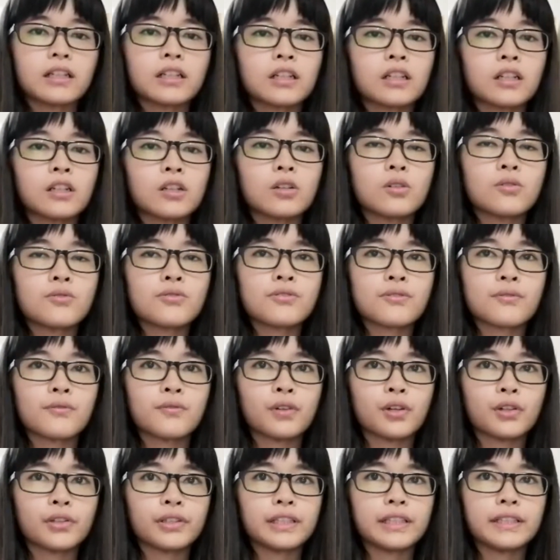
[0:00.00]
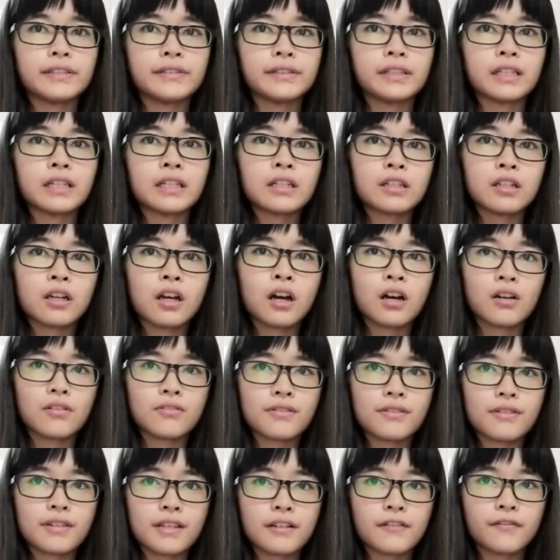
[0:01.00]
Goals 14.
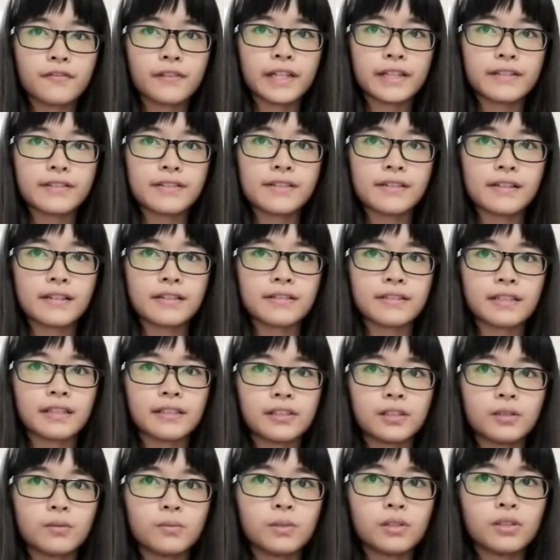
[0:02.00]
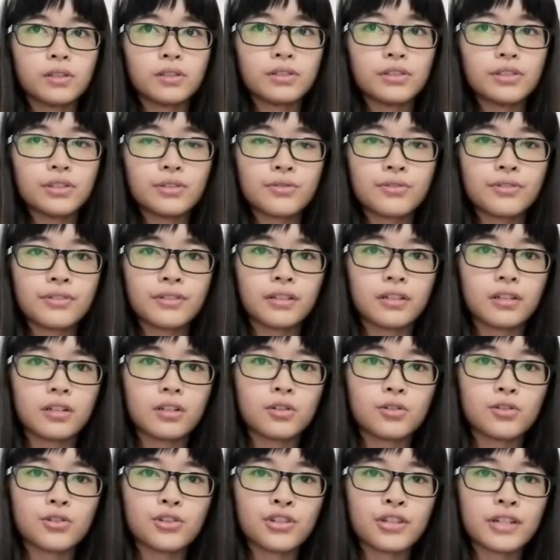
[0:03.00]
Conserve and sustainable use the
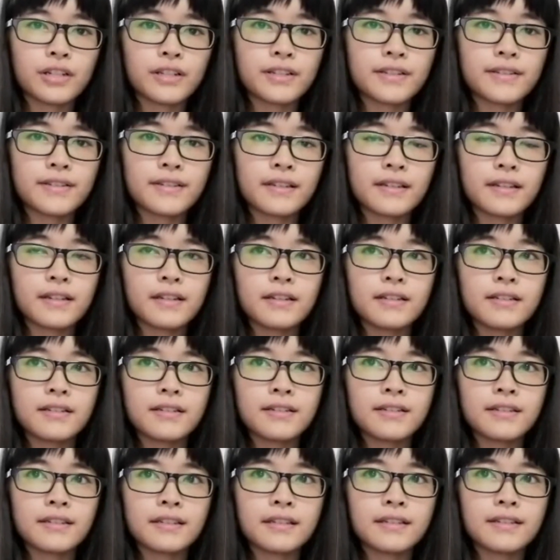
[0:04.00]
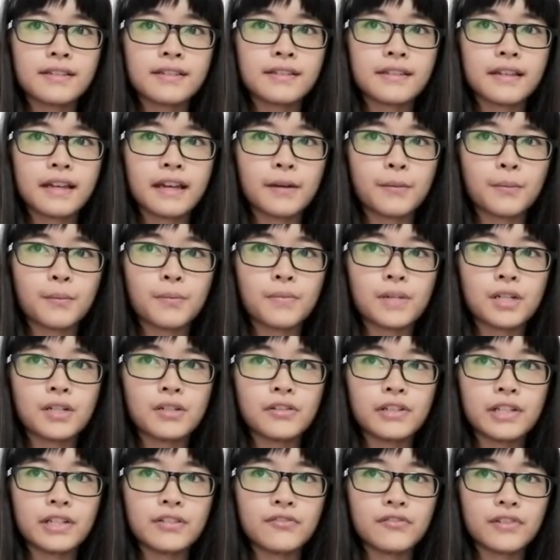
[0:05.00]
oceans, seas, and
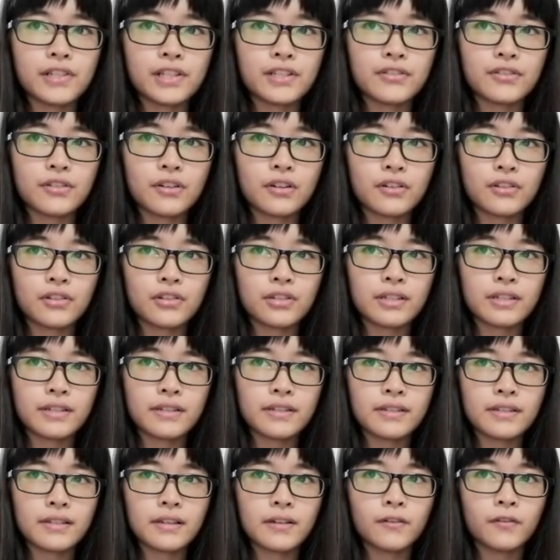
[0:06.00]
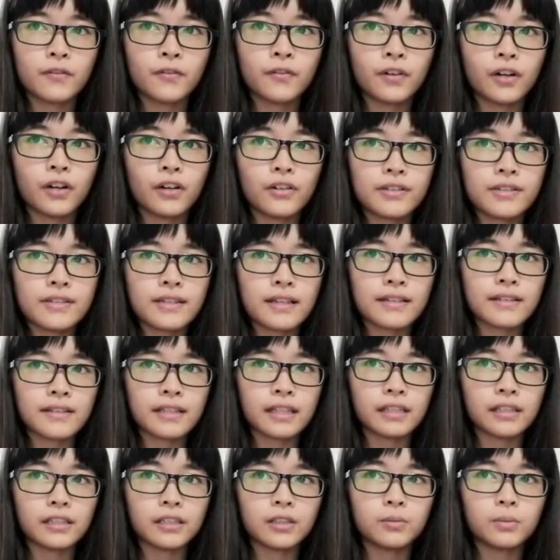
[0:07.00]
marine resources for
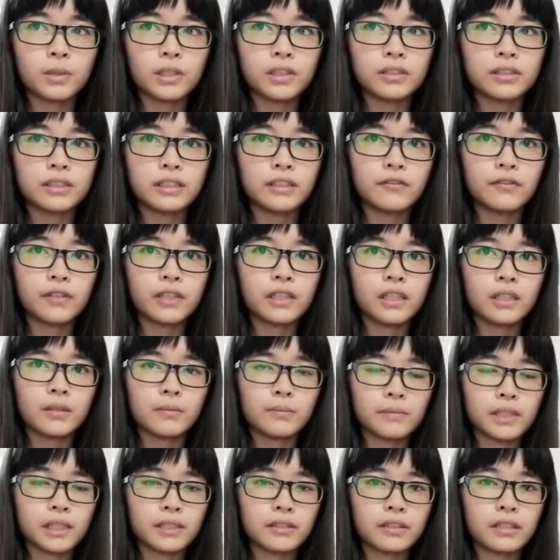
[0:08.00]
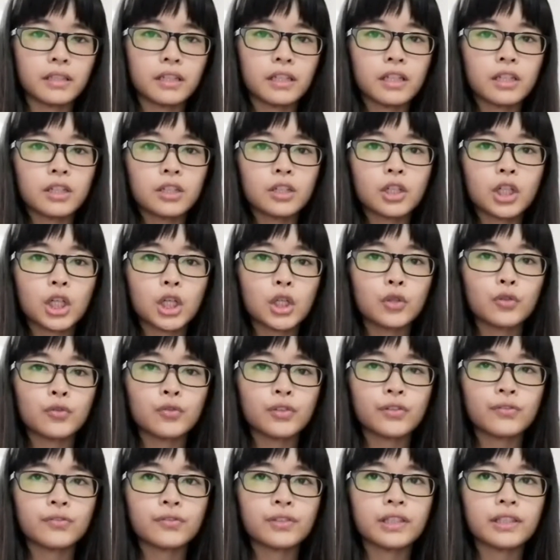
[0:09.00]
sustainable development. Goal
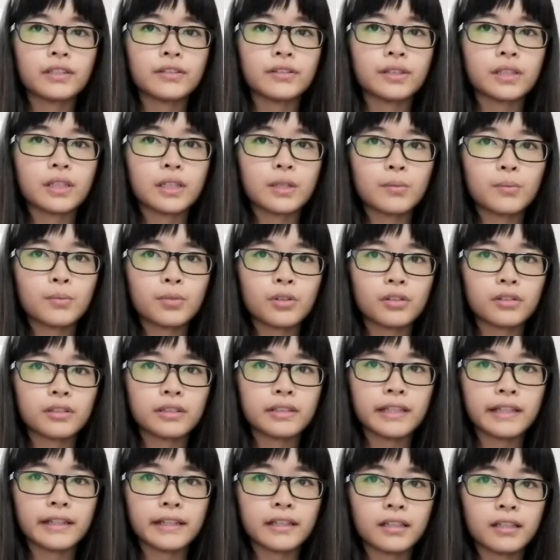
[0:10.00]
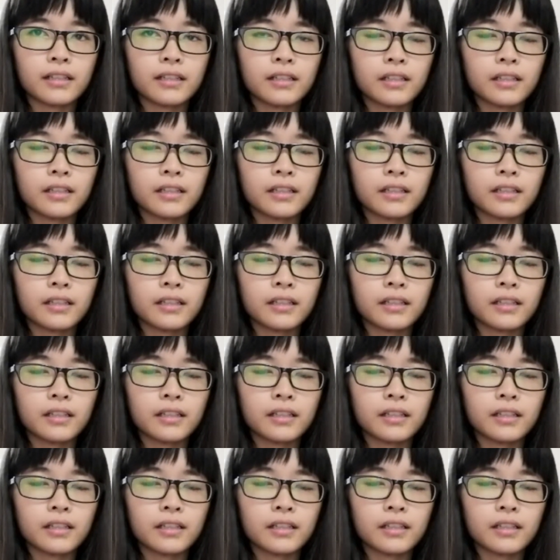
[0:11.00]
15. Protect,